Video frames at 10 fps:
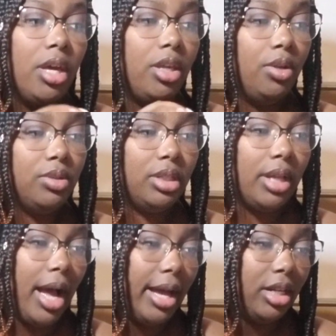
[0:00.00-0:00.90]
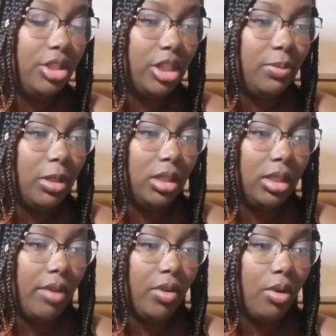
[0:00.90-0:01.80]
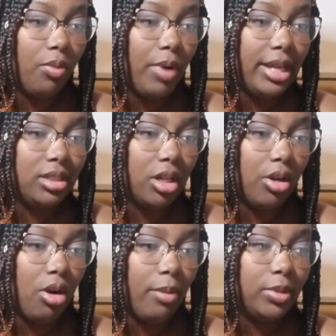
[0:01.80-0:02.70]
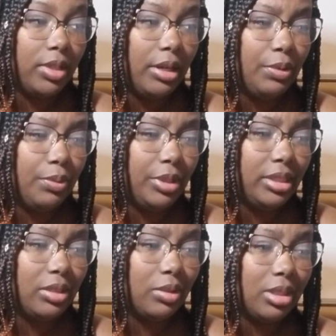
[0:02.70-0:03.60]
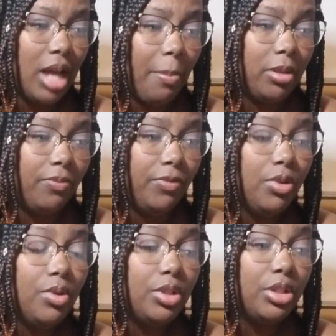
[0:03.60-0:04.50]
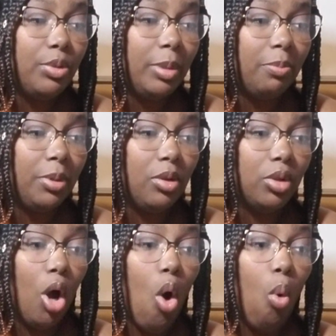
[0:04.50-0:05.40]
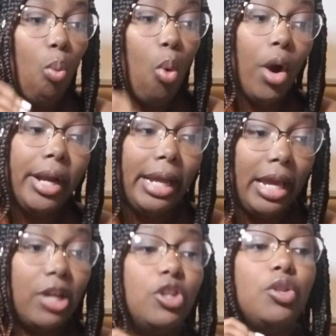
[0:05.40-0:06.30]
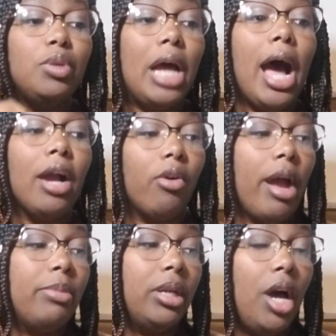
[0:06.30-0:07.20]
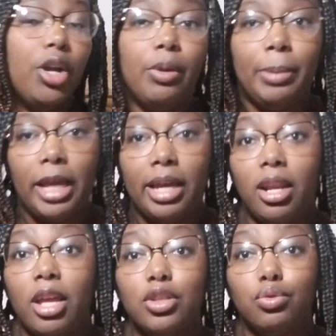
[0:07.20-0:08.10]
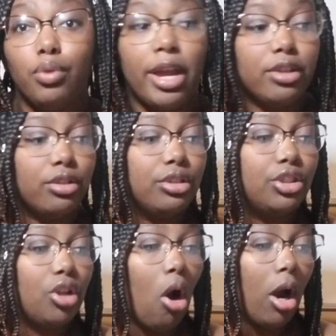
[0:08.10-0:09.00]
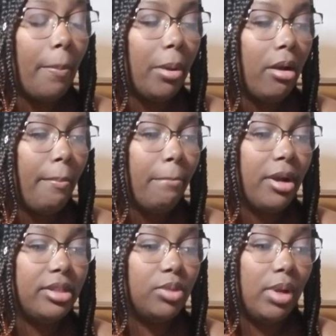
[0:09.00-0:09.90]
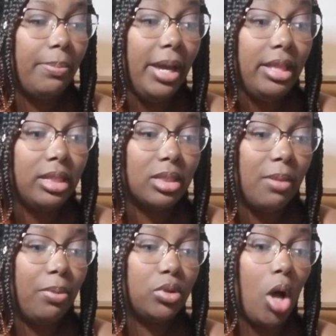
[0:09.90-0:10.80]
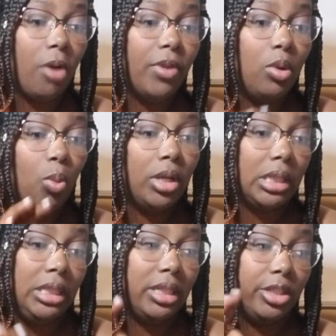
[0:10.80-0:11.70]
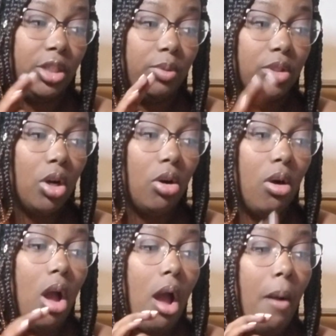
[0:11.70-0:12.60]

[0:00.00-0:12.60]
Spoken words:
Using the height adjustment lever, raise the cutter arm so that it resets on the top of the food to be peeled. Warning, do not grab the cutter blade. It is razor sharp. Press the red button. The skin pulls off in one clean continuous curl.